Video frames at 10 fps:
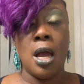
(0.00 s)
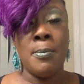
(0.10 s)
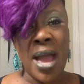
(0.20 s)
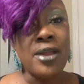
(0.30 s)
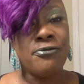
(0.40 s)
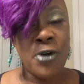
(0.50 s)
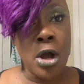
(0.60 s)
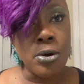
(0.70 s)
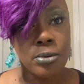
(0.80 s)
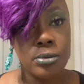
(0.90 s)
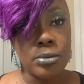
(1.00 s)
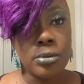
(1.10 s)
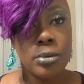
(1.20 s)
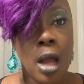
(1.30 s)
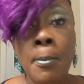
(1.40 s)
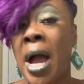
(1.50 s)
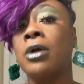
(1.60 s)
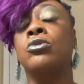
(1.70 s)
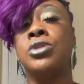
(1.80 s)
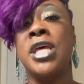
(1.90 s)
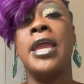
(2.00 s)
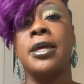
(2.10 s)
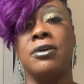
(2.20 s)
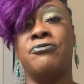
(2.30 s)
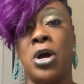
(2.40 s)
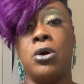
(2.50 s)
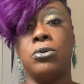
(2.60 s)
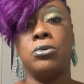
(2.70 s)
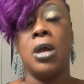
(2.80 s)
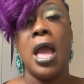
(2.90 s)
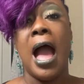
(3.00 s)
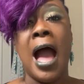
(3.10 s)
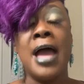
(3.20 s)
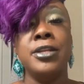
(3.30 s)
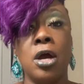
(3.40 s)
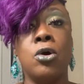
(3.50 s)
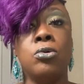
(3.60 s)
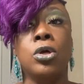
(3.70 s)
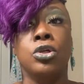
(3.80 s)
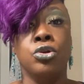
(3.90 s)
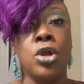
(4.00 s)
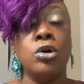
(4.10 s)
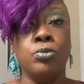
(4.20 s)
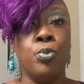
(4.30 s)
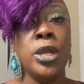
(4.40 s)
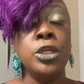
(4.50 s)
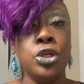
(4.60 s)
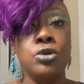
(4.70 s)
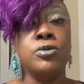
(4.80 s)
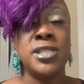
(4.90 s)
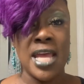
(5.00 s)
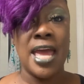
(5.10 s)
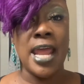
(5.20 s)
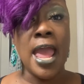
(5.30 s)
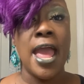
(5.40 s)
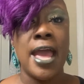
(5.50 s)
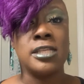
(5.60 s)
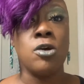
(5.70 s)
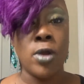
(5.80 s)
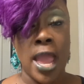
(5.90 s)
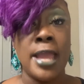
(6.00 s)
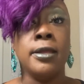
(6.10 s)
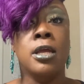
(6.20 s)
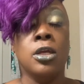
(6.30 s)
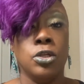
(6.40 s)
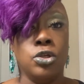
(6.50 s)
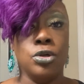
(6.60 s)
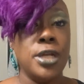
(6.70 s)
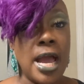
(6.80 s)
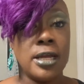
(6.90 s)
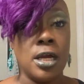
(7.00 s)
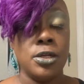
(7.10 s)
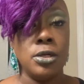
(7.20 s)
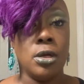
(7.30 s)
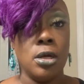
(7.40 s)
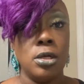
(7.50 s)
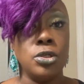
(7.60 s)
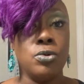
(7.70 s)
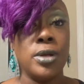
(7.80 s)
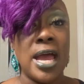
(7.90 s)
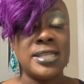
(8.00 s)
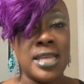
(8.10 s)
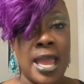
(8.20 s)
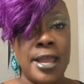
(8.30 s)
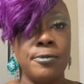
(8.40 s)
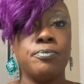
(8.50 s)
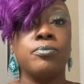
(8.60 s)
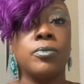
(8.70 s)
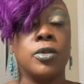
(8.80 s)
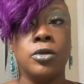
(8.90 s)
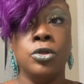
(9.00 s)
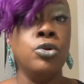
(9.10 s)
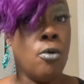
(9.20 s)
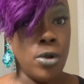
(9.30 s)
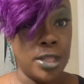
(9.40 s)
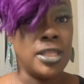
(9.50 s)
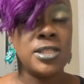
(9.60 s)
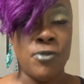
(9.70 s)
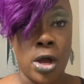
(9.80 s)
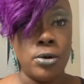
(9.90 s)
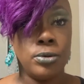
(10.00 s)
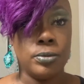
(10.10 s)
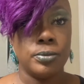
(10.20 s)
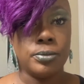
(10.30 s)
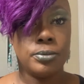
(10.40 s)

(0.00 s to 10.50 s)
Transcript: about a phone, about you taking a phone. I know, you know, we use that as, okay, you're not going to do what I say. You don't get this phone.